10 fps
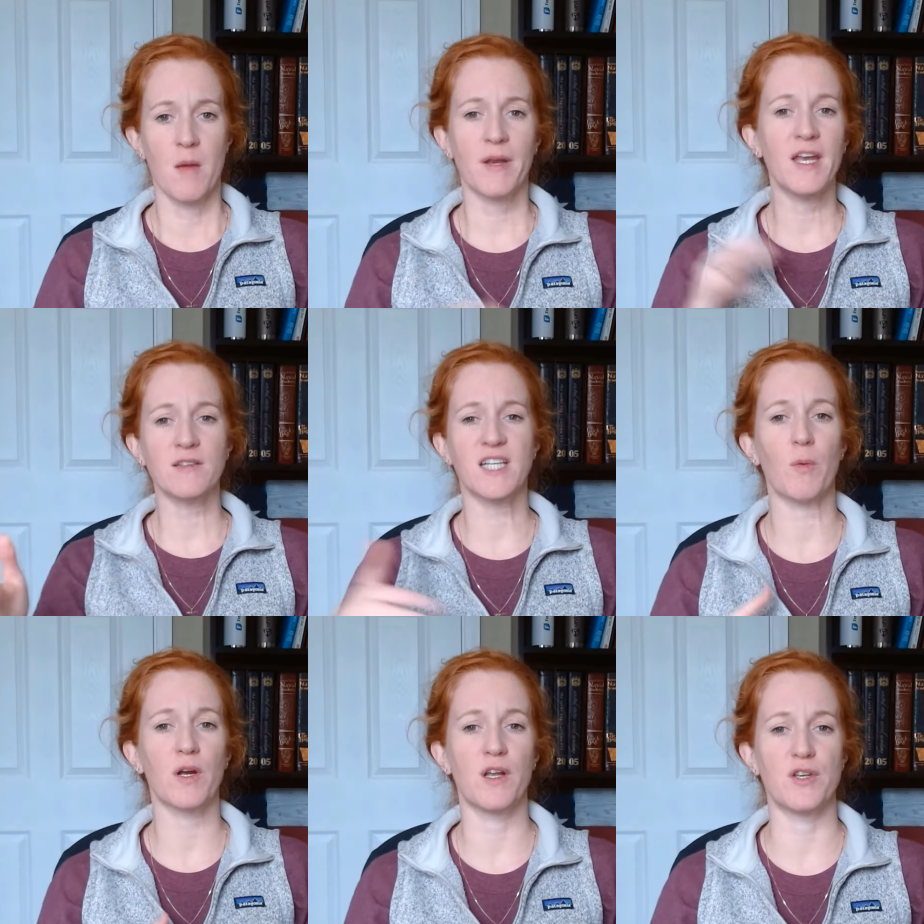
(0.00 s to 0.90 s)
But here's how
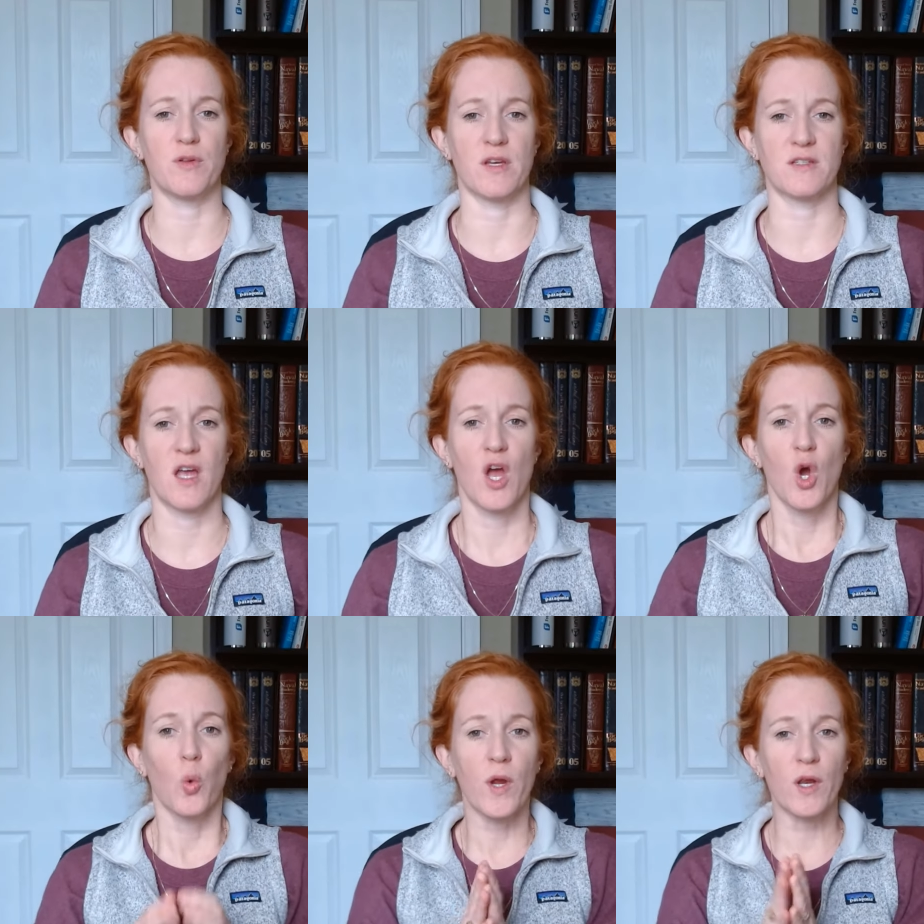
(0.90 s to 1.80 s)
we're going to do this.
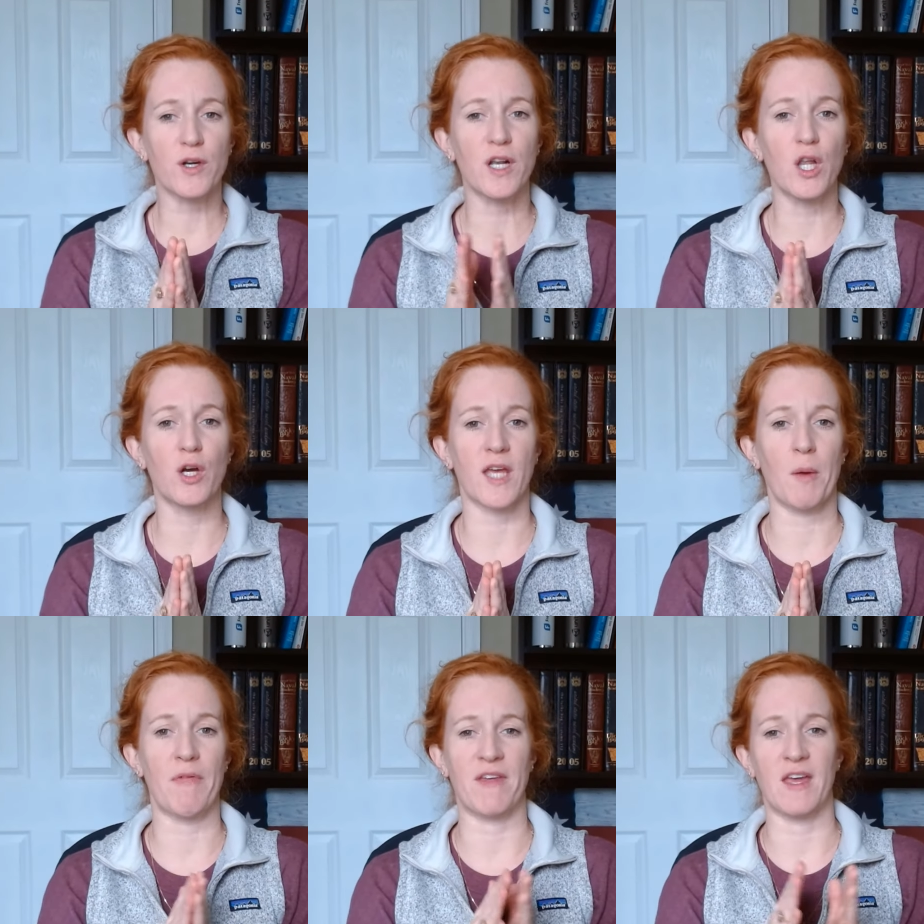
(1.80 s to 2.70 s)
We're going to look at
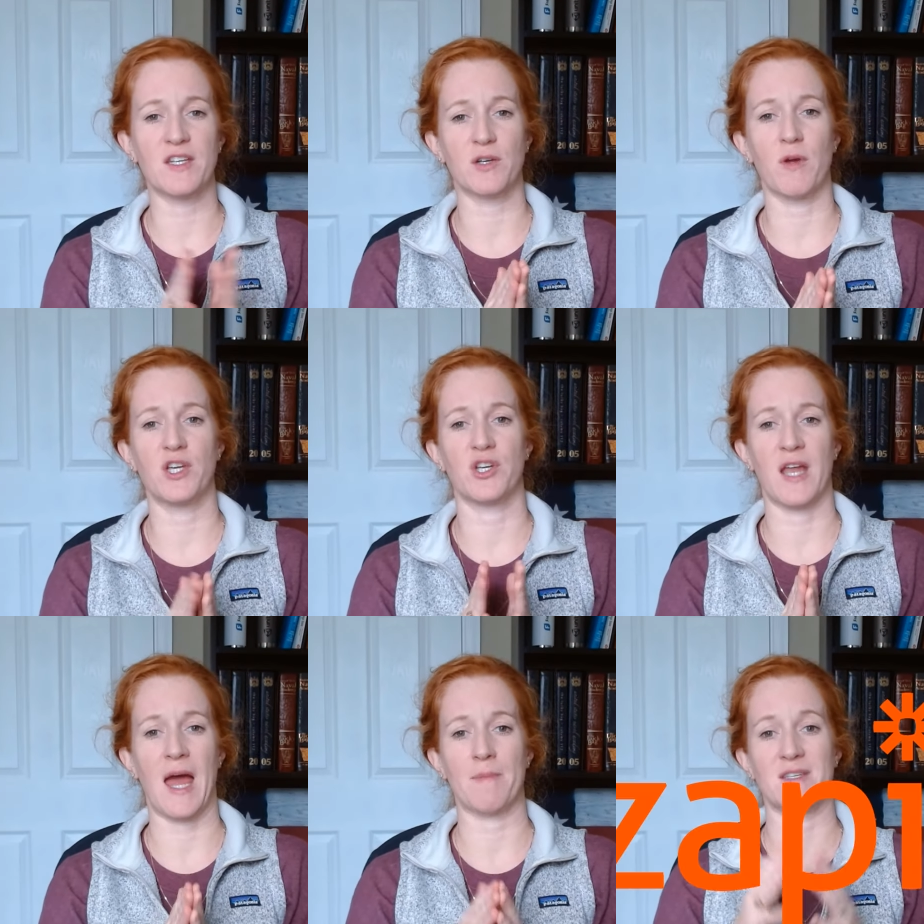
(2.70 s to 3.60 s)
what the integration
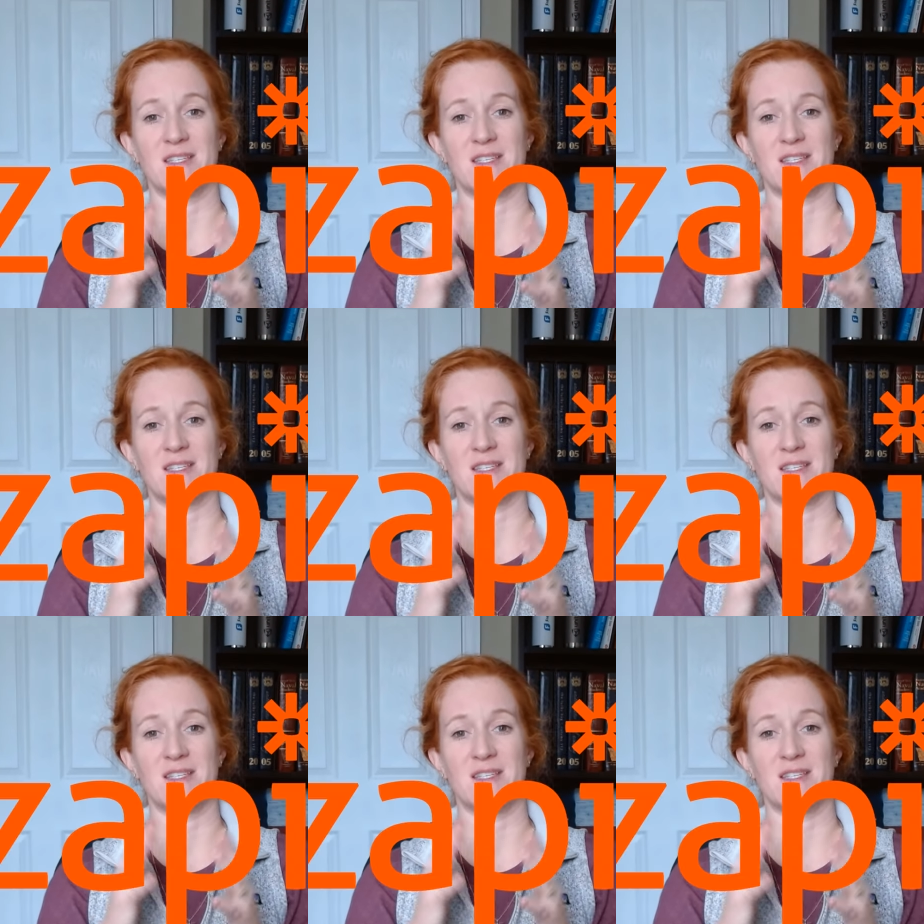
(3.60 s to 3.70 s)
app